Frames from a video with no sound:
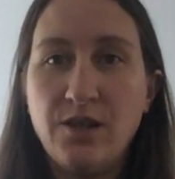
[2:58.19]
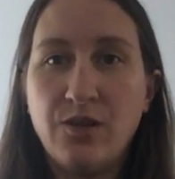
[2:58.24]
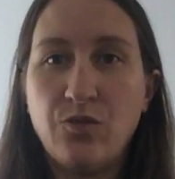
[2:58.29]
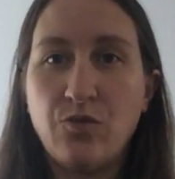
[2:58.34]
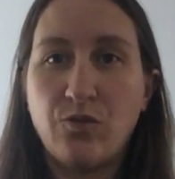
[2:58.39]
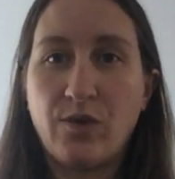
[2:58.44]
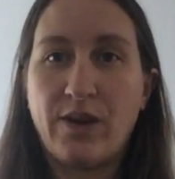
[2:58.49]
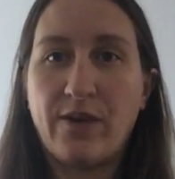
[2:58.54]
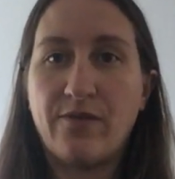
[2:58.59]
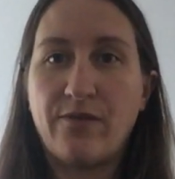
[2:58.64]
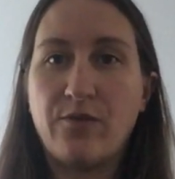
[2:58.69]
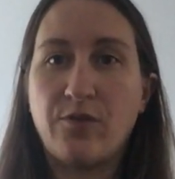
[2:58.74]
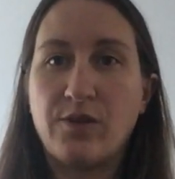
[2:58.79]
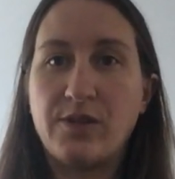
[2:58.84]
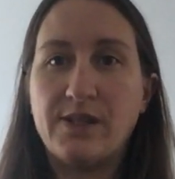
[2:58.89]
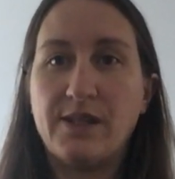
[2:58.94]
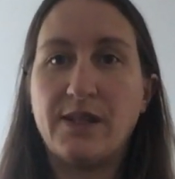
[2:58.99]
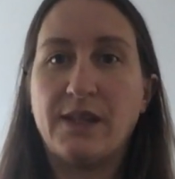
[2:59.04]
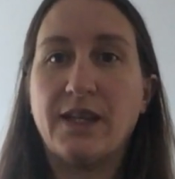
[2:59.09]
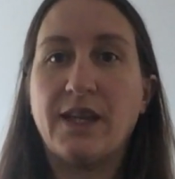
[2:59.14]

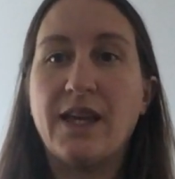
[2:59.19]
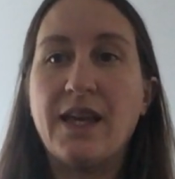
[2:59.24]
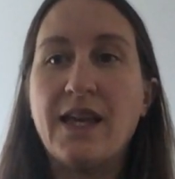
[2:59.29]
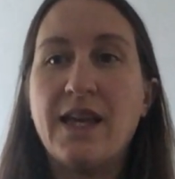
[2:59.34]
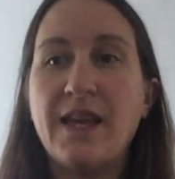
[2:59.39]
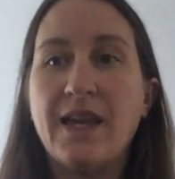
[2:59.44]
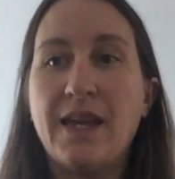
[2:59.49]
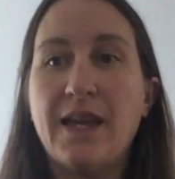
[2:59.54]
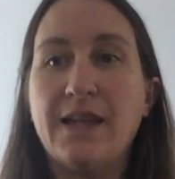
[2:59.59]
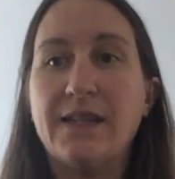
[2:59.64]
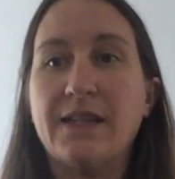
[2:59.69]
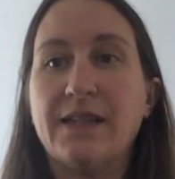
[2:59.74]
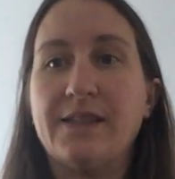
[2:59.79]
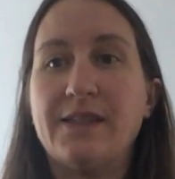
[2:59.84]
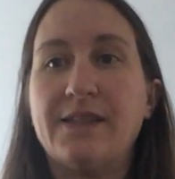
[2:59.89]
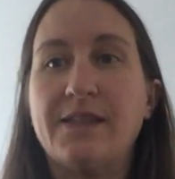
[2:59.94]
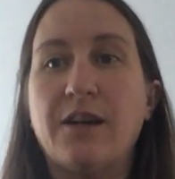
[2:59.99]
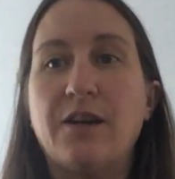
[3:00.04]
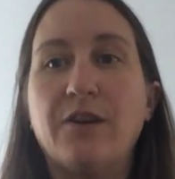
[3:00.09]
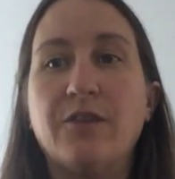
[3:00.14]
reinforcing in
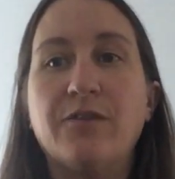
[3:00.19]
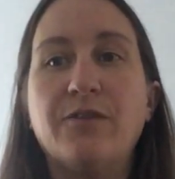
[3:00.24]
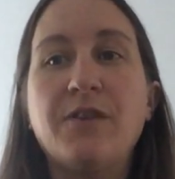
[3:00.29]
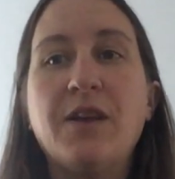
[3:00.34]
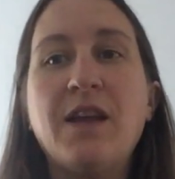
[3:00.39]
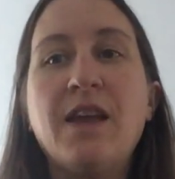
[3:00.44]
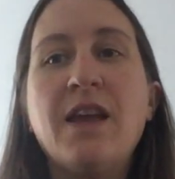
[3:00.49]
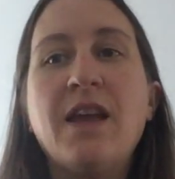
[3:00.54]
itself.